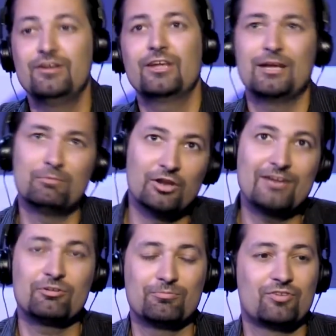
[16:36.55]
Okay. okay. well,
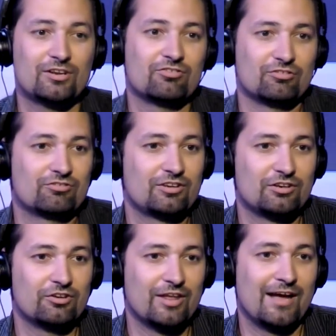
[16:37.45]
late term fetuses
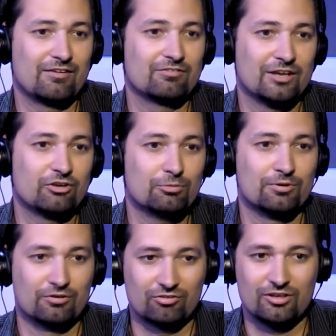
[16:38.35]
can do that, and, and
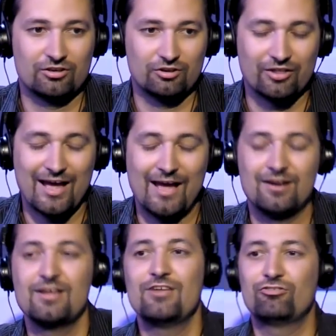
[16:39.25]
newborns can do all that. Right.